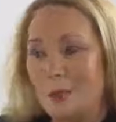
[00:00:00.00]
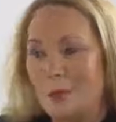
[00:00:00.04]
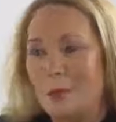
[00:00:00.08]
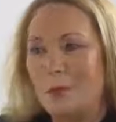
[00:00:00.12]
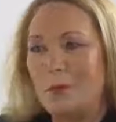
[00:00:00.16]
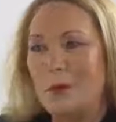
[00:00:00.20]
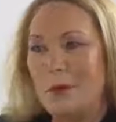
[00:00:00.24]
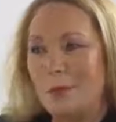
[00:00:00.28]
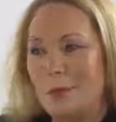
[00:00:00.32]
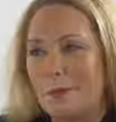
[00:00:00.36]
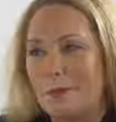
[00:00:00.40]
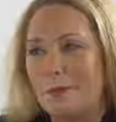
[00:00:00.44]
you
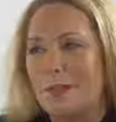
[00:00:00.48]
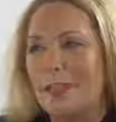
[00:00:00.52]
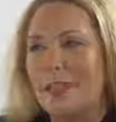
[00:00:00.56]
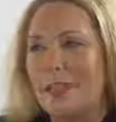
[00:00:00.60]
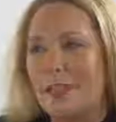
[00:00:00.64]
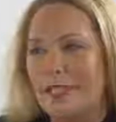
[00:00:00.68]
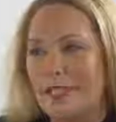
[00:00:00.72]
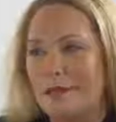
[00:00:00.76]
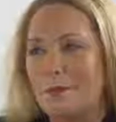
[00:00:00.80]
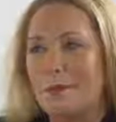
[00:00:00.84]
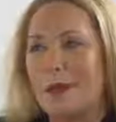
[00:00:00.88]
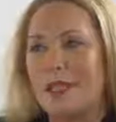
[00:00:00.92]
probably
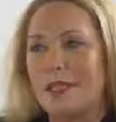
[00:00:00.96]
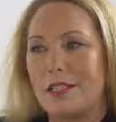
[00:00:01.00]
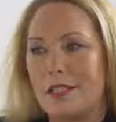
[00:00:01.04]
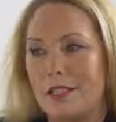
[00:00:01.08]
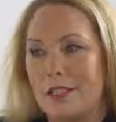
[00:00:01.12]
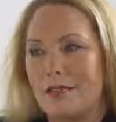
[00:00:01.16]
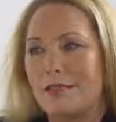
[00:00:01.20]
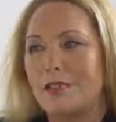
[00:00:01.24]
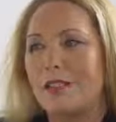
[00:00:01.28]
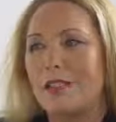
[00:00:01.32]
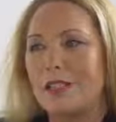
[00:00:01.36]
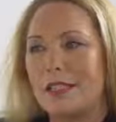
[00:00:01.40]
need to
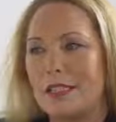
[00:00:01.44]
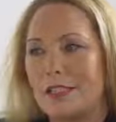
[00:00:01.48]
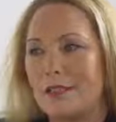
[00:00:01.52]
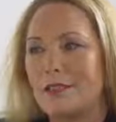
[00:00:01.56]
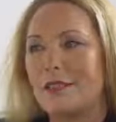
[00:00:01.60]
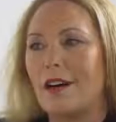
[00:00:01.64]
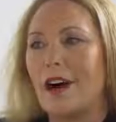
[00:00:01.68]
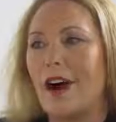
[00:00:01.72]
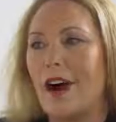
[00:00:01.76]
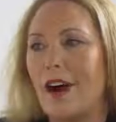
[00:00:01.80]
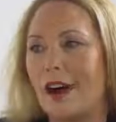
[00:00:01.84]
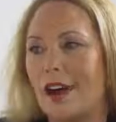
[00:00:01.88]
budget for a
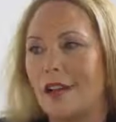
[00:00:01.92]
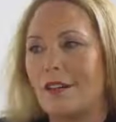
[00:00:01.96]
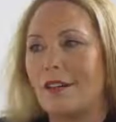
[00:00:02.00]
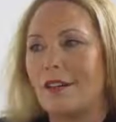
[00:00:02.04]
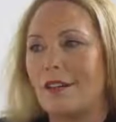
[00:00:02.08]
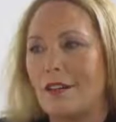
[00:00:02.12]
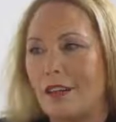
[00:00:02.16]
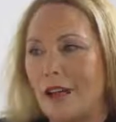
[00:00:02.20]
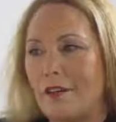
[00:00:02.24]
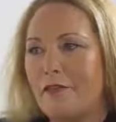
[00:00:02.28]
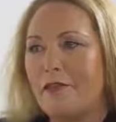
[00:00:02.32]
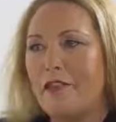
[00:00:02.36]
little higher
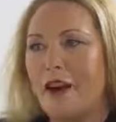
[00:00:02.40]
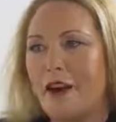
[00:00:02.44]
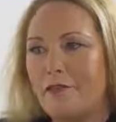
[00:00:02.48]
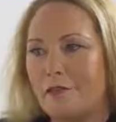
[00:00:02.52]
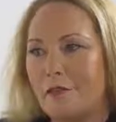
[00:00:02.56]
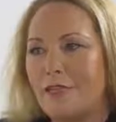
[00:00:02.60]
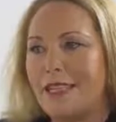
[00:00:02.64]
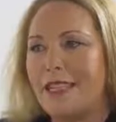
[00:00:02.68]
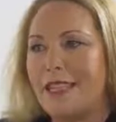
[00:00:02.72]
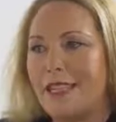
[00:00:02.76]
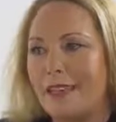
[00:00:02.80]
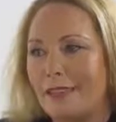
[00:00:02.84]
than that
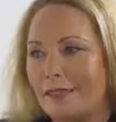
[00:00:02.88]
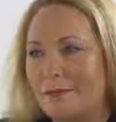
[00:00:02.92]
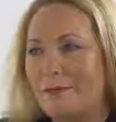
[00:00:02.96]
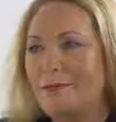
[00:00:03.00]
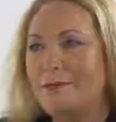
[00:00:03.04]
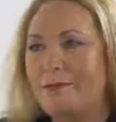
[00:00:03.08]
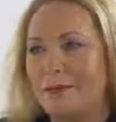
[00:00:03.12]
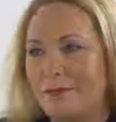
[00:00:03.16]
5%.